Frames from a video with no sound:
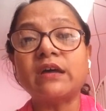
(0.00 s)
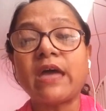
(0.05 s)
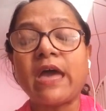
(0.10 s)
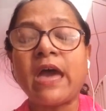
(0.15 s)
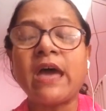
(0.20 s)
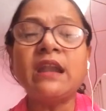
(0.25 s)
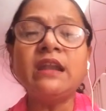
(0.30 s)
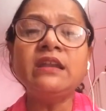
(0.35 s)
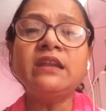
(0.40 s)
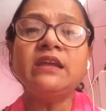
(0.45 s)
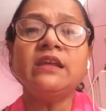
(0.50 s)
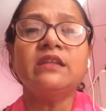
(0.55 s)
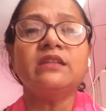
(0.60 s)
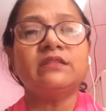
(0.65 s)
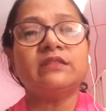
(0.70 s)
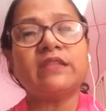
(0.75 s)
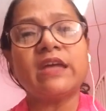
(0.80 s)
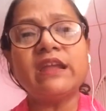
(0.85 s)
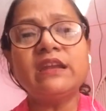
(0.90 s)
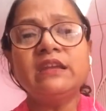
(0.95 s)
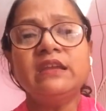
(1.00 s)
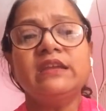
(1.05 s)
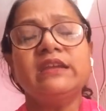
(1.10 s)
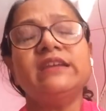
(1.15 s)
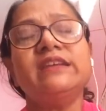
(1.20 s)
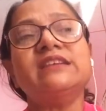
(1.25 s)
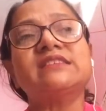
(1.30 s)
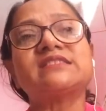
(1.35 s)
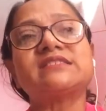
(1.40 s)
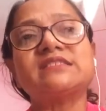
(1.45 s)
and then
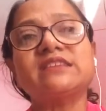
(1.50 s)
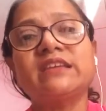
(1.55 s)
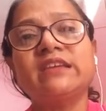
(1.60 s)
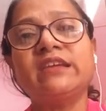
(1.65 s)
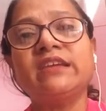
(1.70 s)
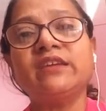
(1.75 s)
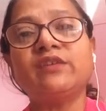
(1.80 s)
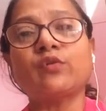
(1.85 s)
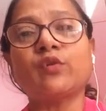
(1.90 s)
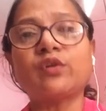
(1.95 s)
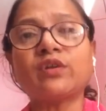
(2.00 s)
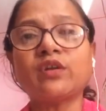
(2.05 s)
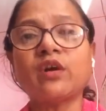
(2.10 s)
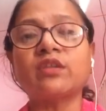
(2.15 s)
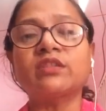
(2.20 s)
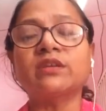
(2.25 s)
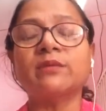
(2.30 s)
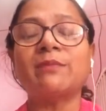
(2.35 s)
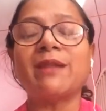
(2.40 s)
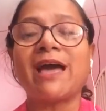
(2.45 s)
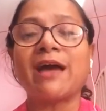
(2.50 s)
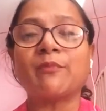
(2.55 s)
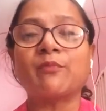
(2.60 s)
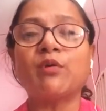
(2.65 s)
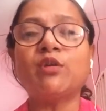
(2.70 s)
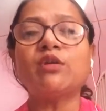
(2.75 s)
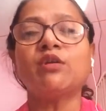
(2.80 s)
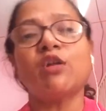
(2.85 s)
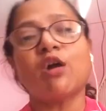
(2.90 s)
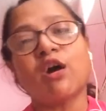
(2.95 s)
he wrote on the
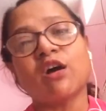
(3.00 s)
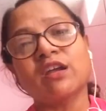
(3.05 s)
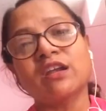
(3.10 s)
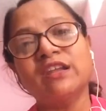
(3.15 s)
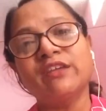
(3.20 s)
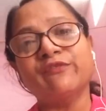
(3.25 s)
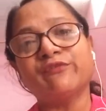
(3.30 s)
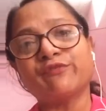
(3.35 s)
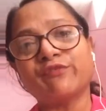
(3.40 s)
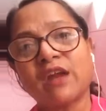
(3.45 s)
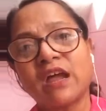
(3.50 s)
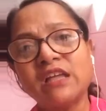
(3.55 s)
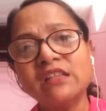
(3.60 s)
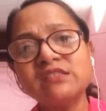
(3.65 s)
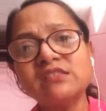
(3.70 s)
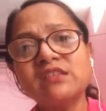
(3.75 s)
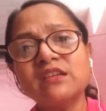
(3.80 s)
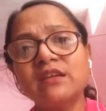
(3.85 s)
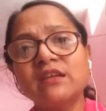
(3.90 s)
blackboard, long live France,